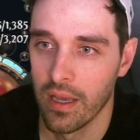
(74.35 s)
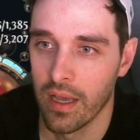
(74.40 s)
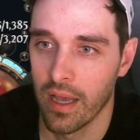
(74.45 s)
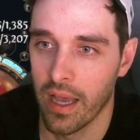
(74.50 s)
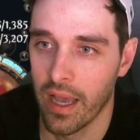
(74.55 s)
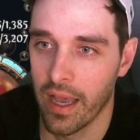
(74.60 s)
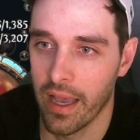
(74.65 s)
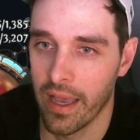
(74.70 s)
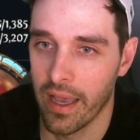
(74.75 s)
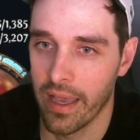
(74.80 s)

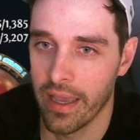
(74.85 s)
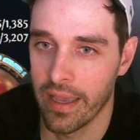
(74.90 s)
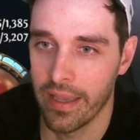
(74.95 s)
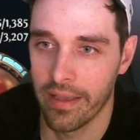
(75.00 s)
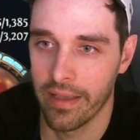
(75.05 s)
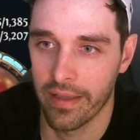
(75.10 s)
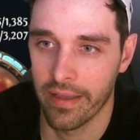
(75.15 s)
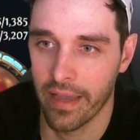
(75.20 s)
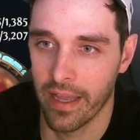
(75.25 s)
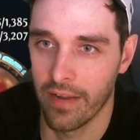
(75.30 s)

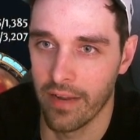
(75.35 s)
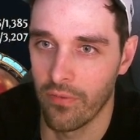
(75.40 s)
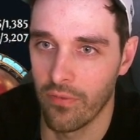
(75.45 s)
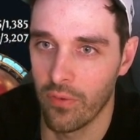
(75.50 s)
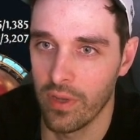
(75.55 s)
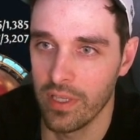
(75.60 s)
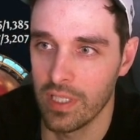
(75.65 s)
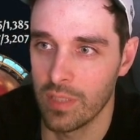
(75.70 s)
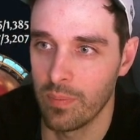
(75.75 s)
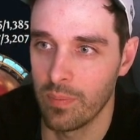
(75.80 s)
I kind of
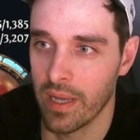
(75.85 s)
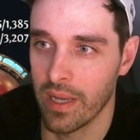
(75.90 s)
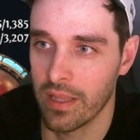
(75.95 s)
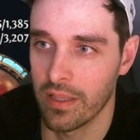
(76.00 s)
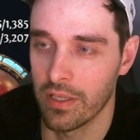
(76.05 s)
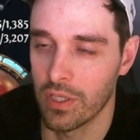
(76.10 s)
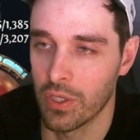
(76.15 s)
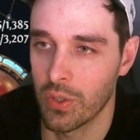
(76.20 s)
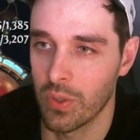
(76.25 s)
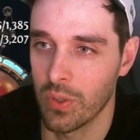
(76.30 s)
respec
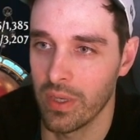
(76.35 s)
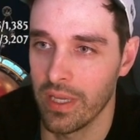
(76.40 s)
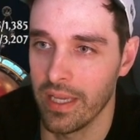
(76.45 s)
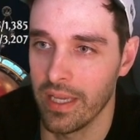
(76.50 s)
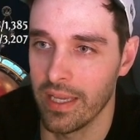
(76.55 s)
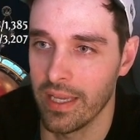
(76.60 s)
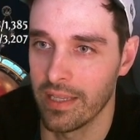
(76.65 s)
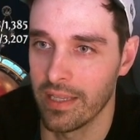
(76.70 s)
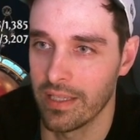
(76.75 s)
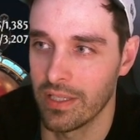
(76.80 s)
the
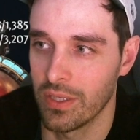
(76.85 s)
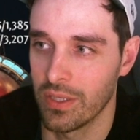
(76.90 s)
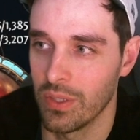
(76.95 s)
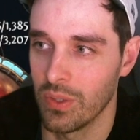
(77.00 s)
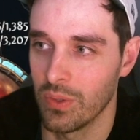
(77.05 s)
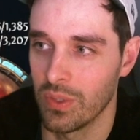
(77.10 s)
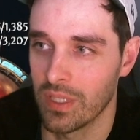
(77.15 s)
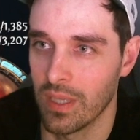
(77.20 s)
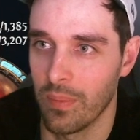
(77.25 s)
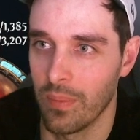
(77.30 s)
tree
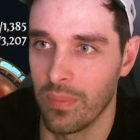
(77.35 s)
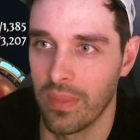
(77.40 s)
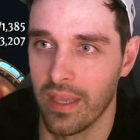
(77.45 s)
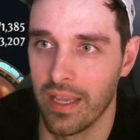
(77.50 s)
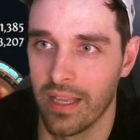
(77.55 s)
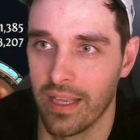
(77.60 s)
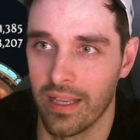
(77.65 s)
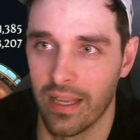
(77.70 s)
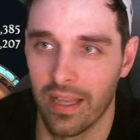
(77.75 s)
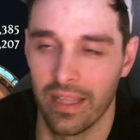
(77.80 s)
into
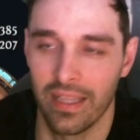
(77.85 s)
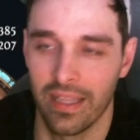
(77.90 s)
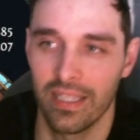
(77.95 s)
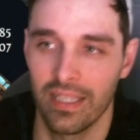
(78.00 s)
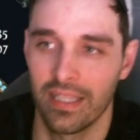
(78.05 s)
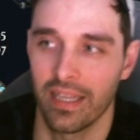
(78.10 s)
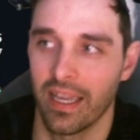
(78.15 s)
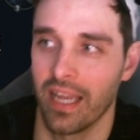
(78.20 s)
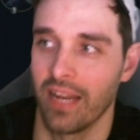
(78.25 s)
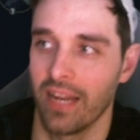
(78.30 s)
something, at least
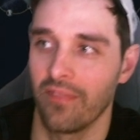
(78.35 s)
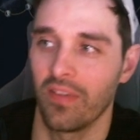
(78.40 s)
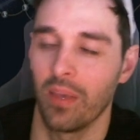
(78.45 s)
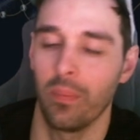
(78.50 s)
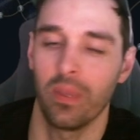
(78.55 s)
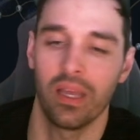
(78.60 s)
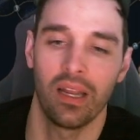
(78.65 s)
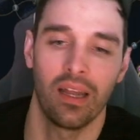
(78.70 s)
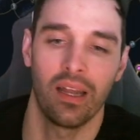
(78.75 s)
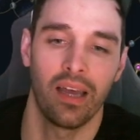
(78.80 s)
to kind of give
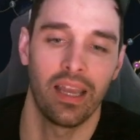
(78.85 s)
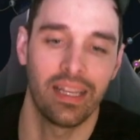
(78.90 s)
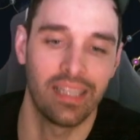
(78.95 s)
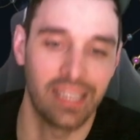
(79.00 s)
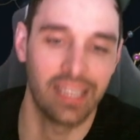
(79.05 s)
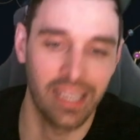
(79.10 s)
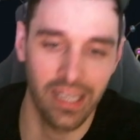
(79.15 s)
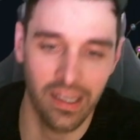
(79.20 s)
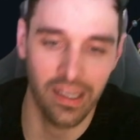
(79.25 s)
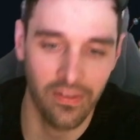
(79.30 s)
me an
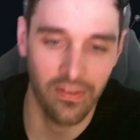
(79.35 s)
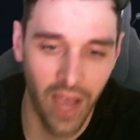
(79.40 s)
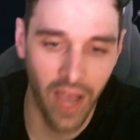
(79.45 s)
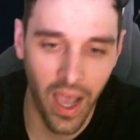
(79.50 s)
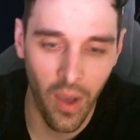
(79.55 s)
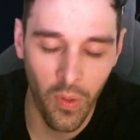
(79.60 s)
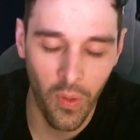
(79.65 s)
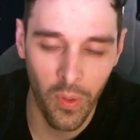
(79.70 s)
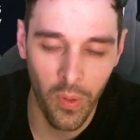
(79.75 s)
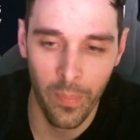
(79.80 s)
idea of
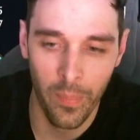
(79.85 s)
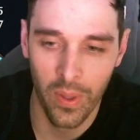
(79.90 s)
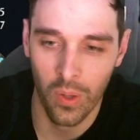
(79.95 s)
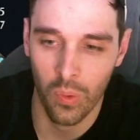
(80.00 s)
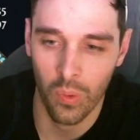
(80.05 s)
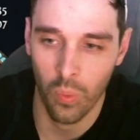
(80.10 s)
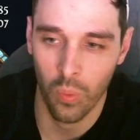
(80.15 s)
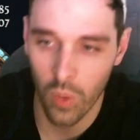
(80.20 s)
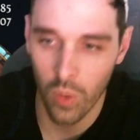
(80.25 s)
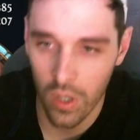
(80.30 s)
how the
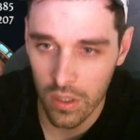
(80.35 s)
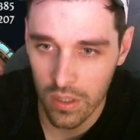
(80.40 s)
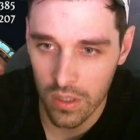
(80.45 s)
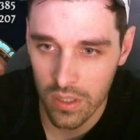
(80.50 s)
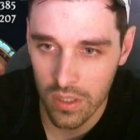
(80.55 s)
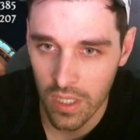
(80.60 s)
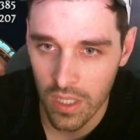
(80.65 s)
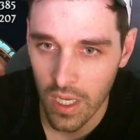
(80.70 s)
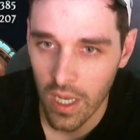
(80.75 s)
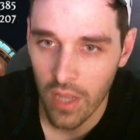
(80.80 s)
build
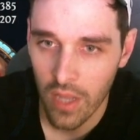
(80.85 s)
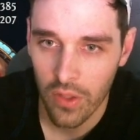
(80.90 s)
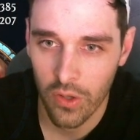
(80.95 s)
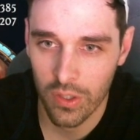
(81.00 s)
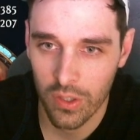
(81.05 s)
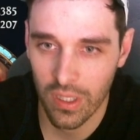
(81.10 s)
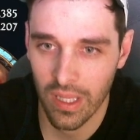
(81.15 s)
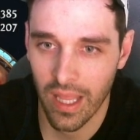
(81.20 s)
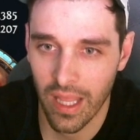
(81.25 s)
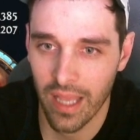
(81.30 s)
works.
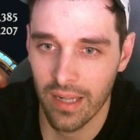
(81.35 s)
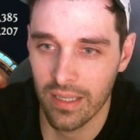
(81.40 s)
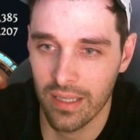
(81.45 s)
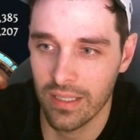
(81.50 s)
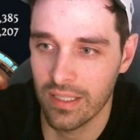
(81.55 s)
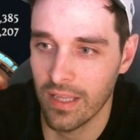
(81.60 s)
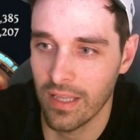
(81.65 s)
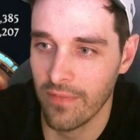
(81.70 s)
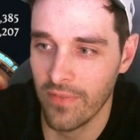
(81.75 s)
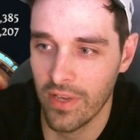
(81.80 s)
There's a lot of
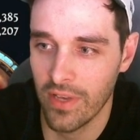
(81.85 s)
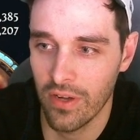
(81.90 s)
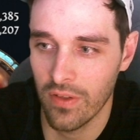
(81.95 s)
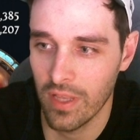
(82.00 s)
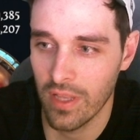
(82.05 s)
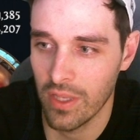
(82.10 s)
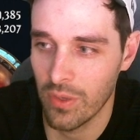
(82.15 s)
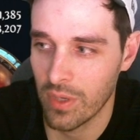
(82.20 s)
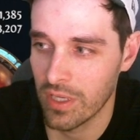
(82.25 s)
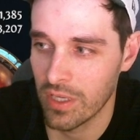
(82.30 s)
stuff here
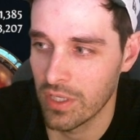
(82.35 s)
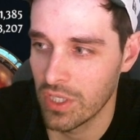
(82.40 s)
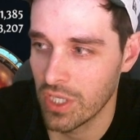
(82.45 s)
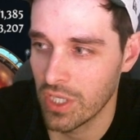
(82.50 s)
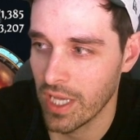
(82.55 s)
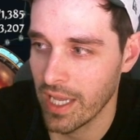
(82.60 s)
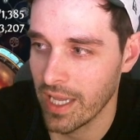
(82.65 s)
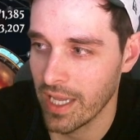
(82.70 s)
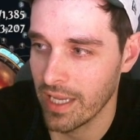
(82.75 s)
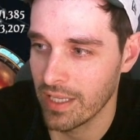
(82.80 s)
that you can
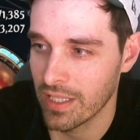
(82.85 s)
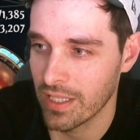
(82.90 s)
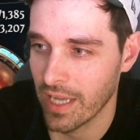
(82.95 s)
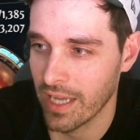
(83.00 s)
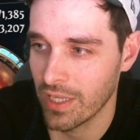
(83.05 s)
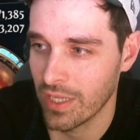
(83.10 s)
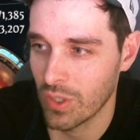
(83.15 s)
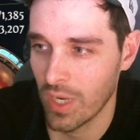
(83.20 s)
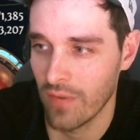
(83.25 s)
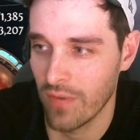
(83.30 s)
change.
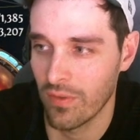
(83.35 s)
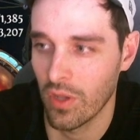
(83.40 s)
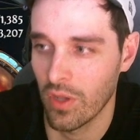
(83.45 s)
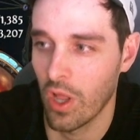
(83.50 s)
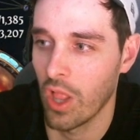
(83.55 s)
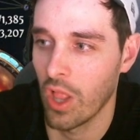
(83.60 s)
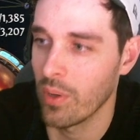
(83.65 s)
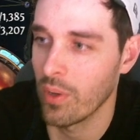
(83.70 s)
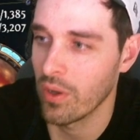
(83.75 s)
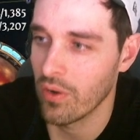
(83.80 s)
I traveled
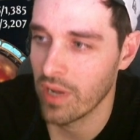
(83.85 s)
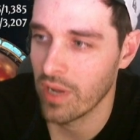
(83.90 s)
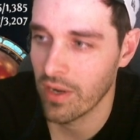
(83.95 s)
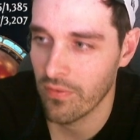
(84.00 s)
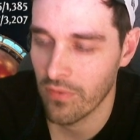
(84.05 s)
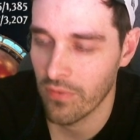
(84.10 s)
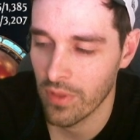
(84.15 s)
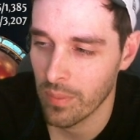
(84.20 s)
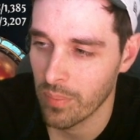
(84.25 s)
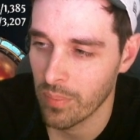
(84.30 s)
all the way over here
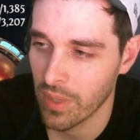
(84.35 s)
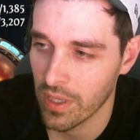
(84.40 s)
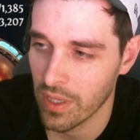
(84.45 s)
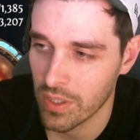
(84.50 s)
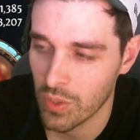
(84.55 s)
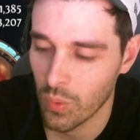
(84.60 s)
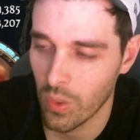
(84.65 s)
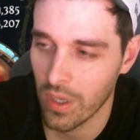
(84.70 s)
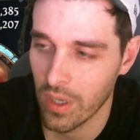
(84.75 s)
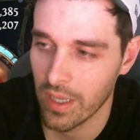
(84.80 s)
for the
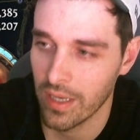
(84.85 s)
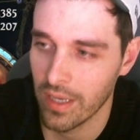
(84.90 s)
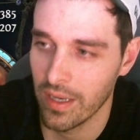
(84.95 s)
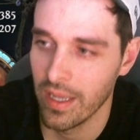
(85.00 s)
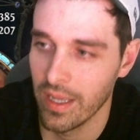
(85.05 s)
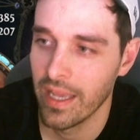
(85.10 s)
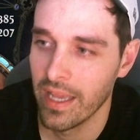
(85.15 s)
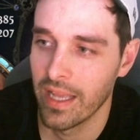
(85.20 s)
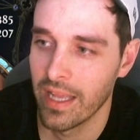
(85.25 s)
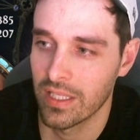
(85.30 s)
+1
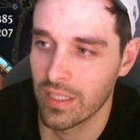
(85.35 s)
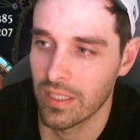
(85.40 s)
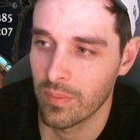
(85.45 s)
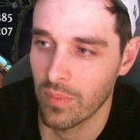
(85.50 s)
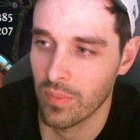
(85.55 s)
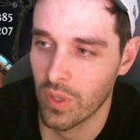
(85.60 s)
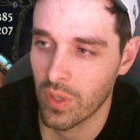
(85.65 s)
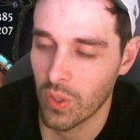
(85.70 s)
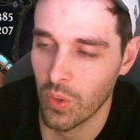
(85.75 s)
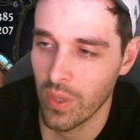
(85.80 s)
and
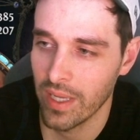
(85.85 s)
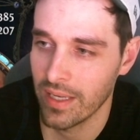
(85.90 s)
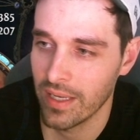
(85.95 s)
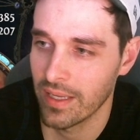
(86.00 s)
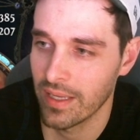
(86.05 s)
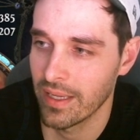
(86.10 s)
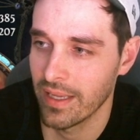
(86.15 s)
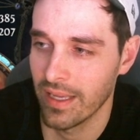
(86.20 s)
some crit.